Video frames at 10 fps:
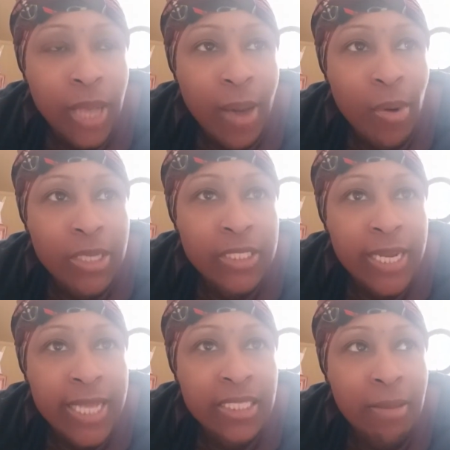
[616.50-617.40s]
I want to
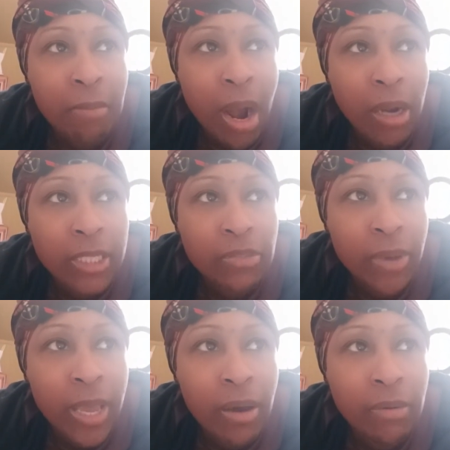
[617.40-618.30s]
say that's in Mark as
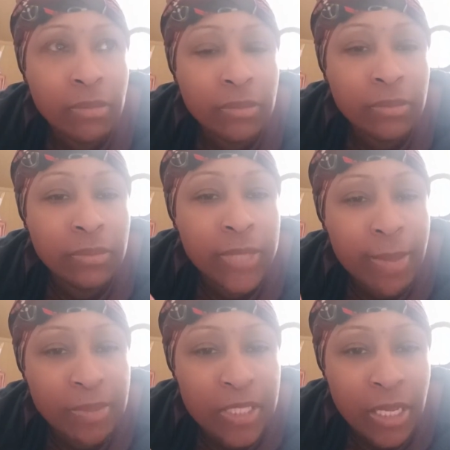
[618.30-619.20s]
well.
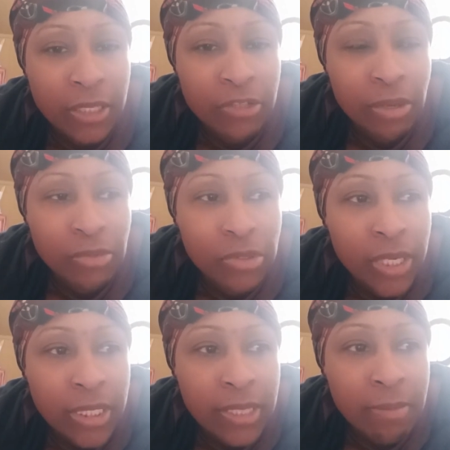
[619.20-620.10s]
That particular
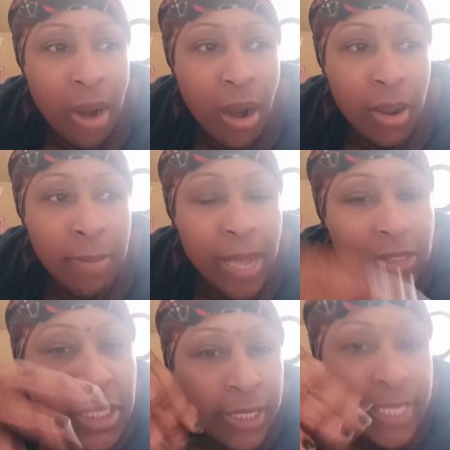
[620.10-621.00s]
scripture is in Mark
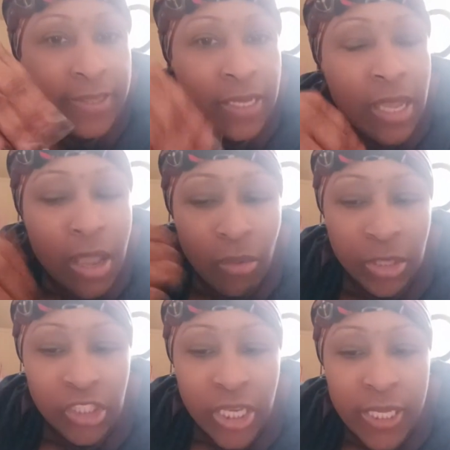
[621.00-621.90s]
about Talitha.
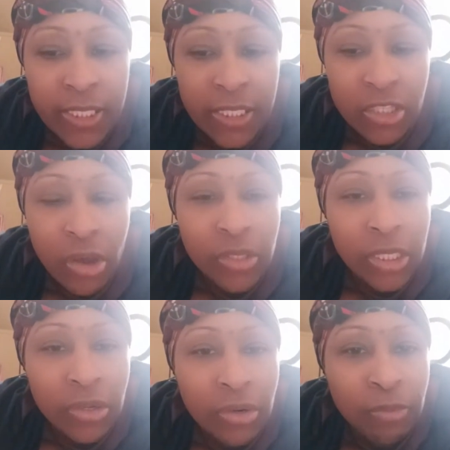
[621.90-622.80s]
When Jesus
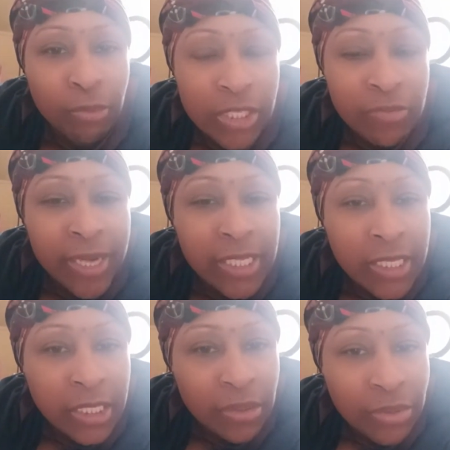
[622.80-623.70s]

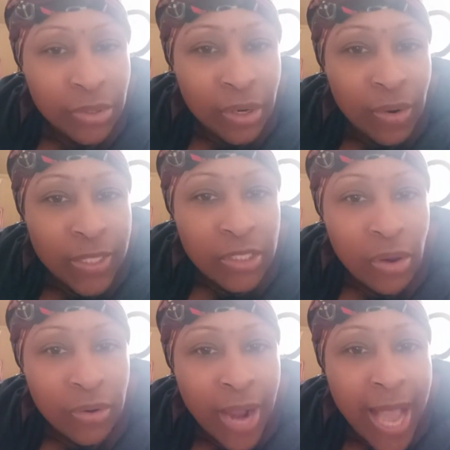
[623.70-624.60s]
resurrected the little girl and
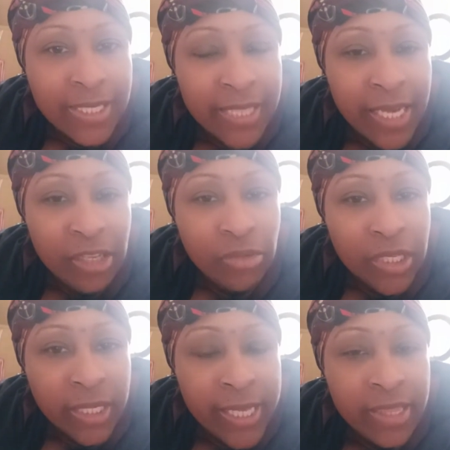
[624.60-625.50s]
told her, I say to you,
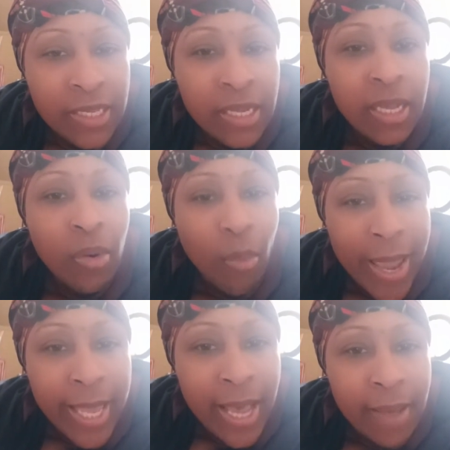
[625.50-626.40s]
Talitha,
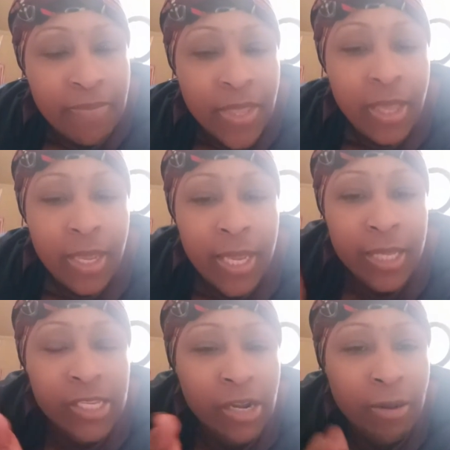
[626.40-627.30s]
wake up.
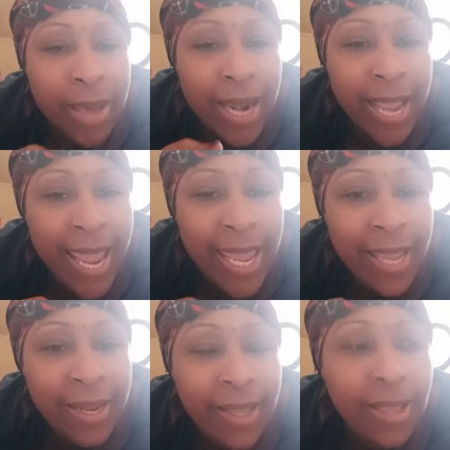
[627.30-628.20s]
He took her by the
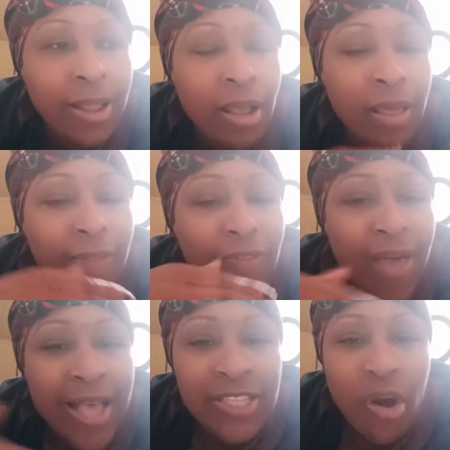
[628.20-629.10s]
hand.
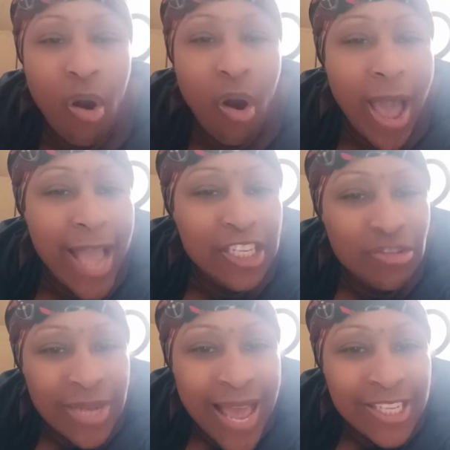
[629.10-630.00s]
That's all
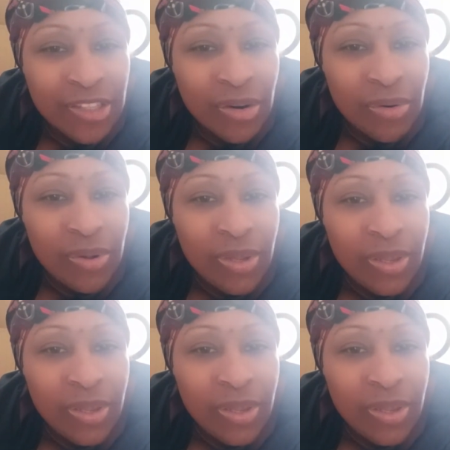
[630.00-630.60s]
astrological.